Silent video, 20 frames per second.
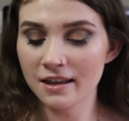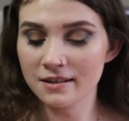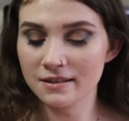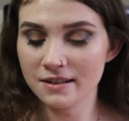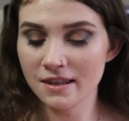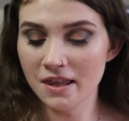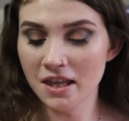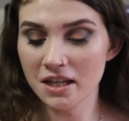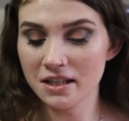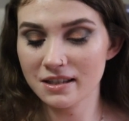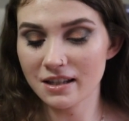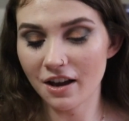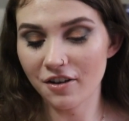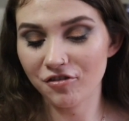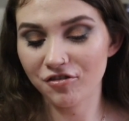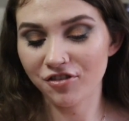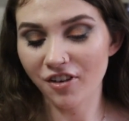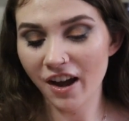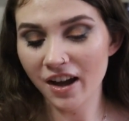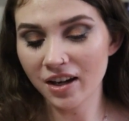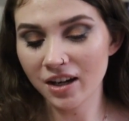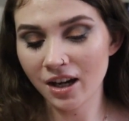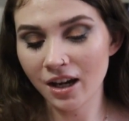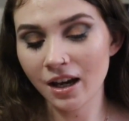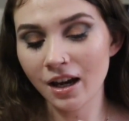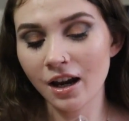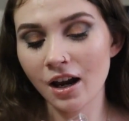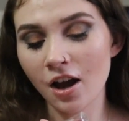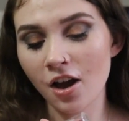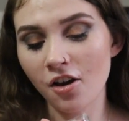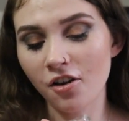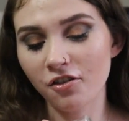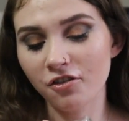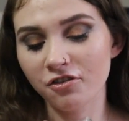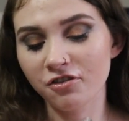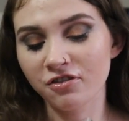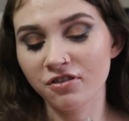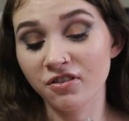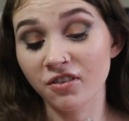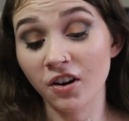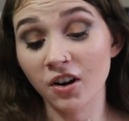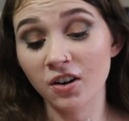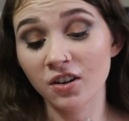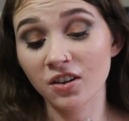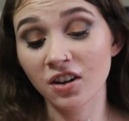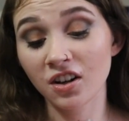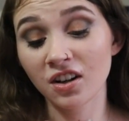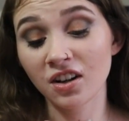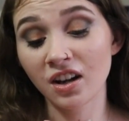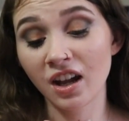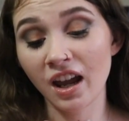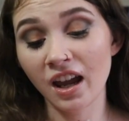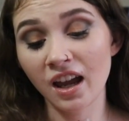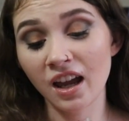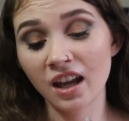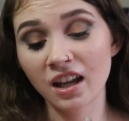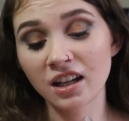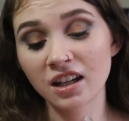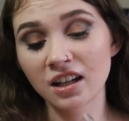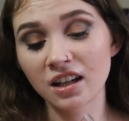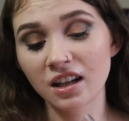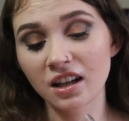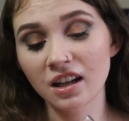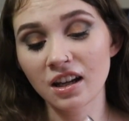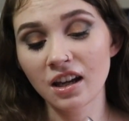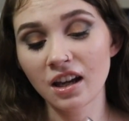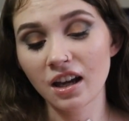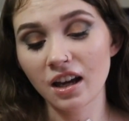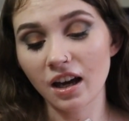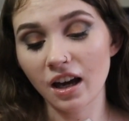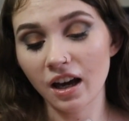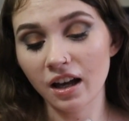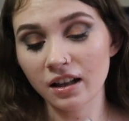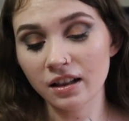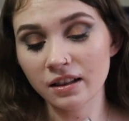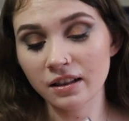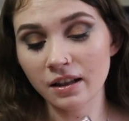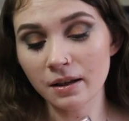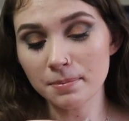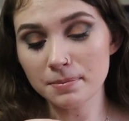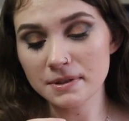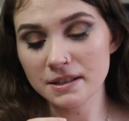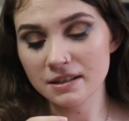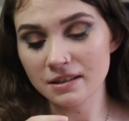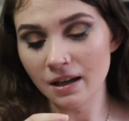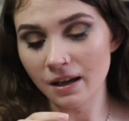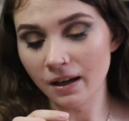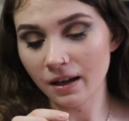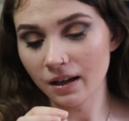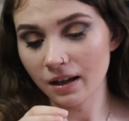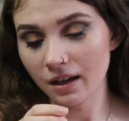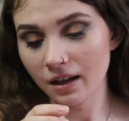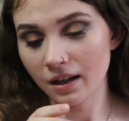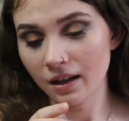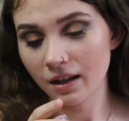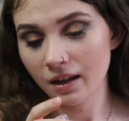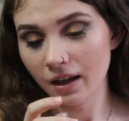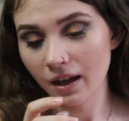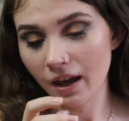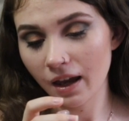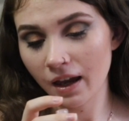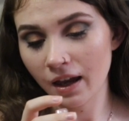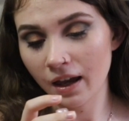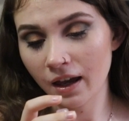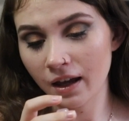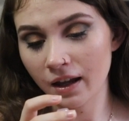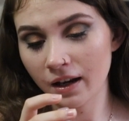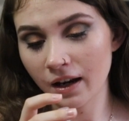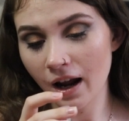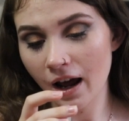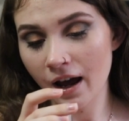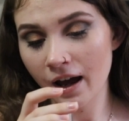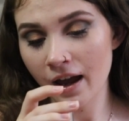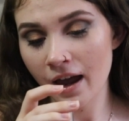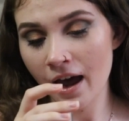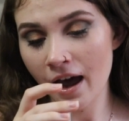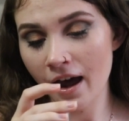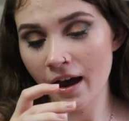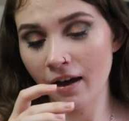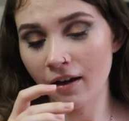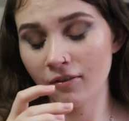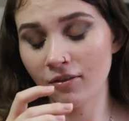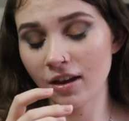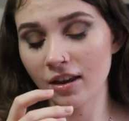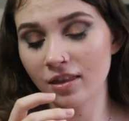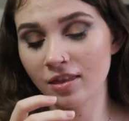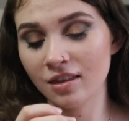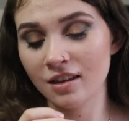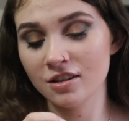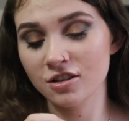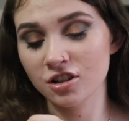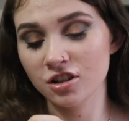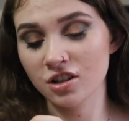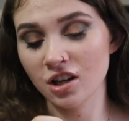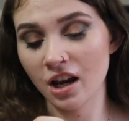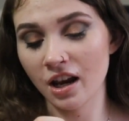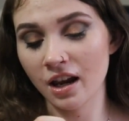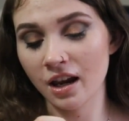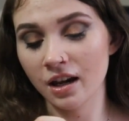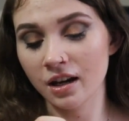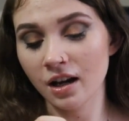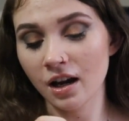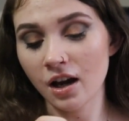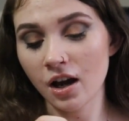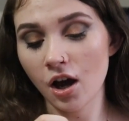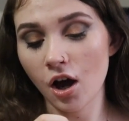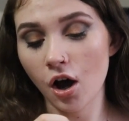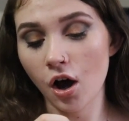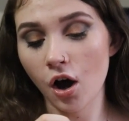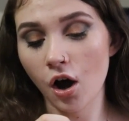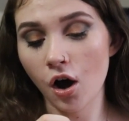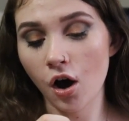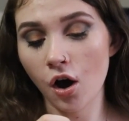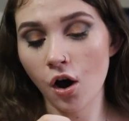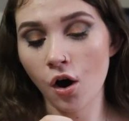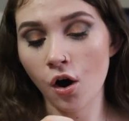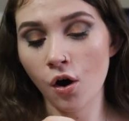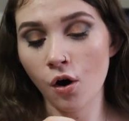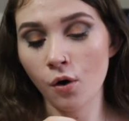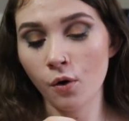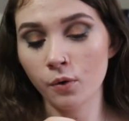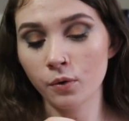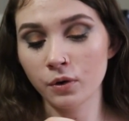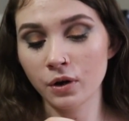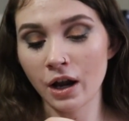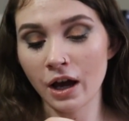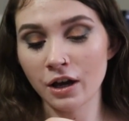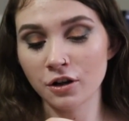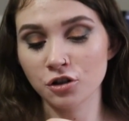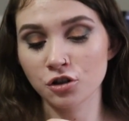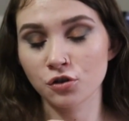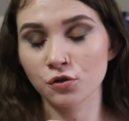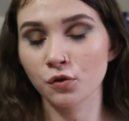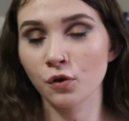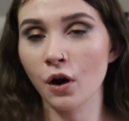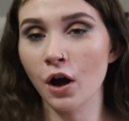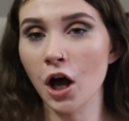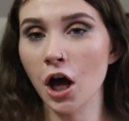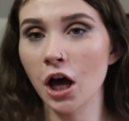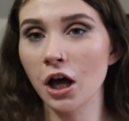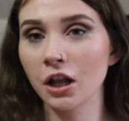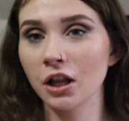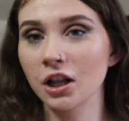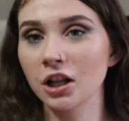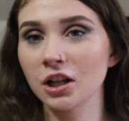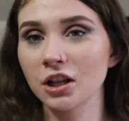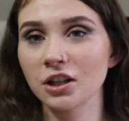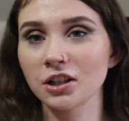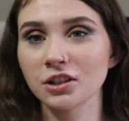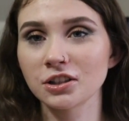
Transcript: is this Finding Ferdinand lipstick, and I have the shade Au Naturel.